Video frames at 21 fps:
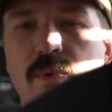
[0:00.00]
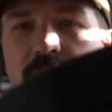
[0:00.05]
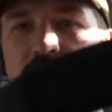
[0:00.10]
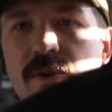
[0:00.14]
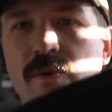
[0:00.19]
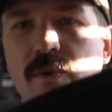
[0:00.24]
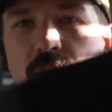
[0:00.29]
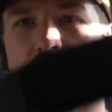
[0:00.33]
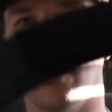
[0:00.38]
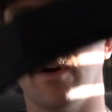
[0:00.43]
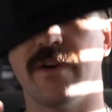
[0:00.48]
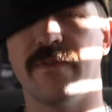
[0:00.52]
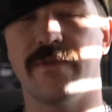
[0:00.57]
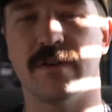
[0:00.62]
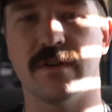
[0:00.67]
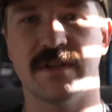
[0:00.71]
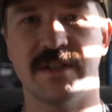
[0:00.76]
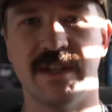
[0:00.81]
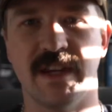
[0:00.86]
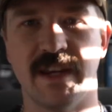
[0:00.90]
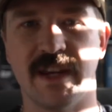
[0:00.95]
if
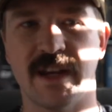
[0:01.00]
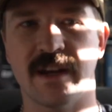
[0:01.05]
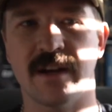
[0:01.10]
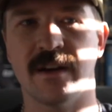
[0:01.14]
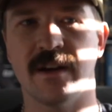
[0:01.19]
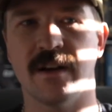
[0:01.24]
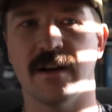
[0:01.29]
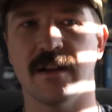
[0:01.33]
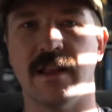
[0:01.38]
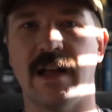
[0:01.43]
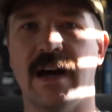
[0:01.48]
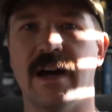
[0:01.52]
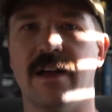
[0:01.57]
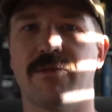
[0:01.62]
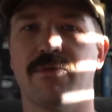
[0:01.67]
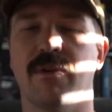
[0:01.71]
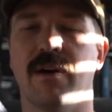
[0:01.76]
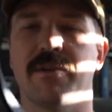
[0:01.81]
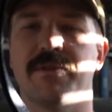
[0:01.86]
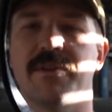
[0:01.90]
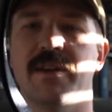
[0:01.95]
you're sitting a lot
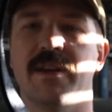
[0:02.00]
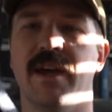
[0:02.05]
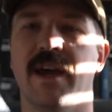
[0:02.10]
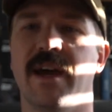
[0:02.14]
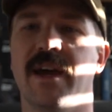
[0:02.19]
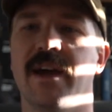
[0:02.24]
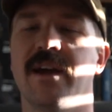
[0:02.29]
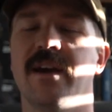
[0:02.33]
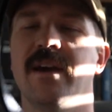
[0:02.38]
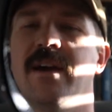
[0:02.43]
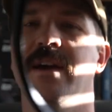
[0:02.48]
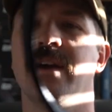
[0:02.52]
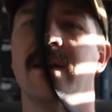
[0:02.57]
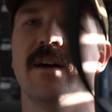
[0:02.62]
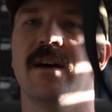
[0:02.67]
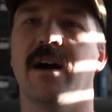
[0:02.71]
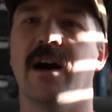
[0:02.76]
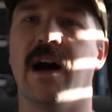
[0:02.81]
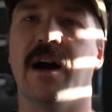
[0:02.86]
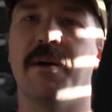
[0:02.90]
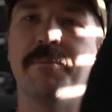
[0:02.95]
throughout the day,
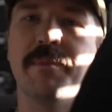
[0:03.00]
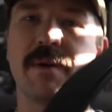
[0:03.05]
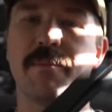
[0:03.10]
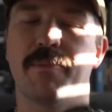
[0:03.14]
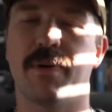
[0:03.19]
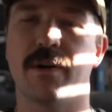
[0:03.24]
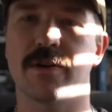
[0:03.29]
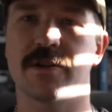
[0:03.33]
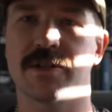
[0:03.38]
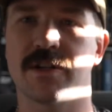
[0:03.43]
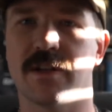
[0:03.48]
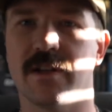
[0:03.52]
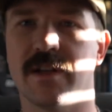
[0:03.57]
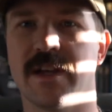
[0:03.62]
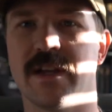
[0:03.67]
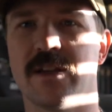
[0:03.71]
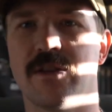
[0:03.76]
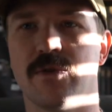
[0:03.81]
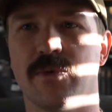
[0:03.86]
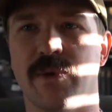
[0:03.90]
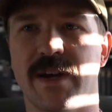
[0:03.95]
me
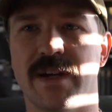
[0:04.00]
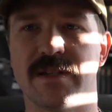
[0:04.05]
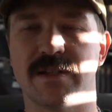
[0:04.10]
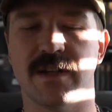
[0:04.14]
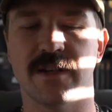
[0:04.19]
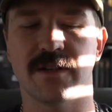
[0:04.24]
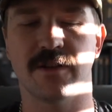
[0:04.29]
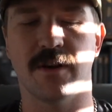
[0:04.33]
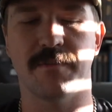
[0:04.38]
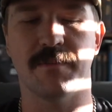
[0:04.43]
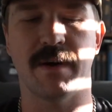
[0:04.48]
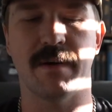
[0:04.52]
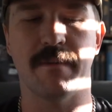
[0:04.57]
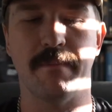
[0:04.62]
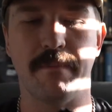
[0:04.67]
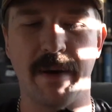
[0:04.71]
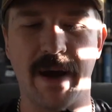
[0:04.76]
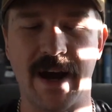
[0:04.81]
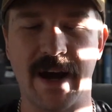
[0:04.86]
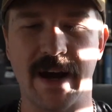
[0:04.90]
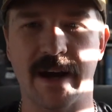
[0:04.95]
personally, the way it sits on my
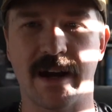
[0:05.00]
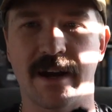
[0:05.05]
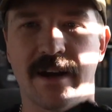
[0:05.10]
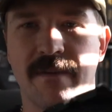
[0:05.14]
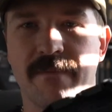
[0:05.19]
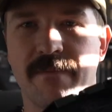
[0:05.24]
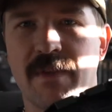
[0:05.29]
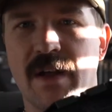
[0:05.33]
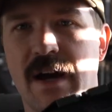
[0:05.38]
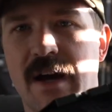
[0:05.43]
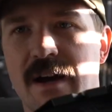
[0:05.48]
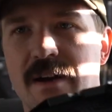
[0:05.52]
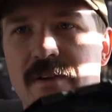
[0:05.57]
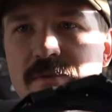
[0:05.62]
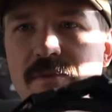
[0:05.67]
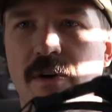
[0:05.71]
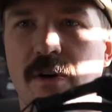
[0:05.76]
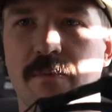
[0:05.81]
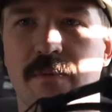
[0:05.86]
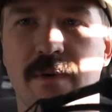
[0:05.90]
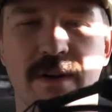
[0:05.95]
back, I
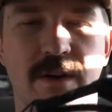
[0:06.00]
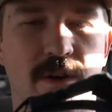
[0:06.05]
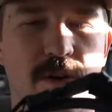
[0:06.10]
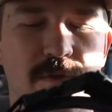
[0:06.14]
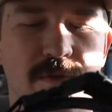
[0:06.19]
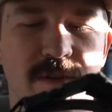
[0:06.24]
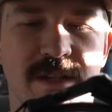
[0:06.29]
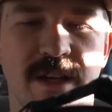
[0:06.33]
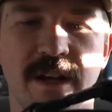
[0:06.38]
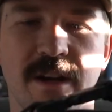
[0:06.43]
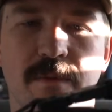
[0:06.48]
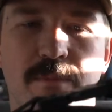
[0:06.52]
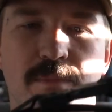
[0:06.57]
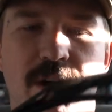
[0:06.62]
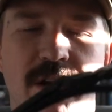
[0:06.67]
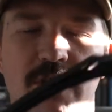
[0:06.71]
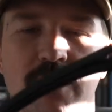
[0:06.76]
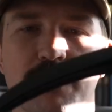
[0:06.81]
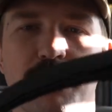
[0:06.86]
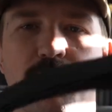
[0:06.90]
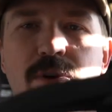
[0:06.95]
don't know if it's hitting a
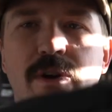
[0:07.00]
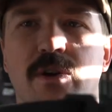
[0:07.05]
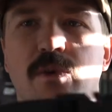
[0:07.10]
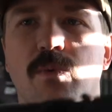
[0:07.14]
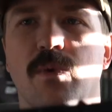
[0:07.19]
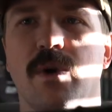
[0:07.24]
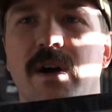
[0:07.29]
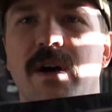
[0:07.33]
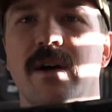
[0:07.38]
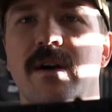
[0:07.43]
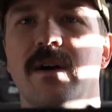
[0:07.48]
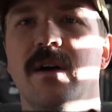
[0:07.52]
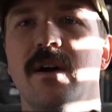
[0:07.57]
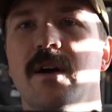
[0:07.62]
pressure point or what,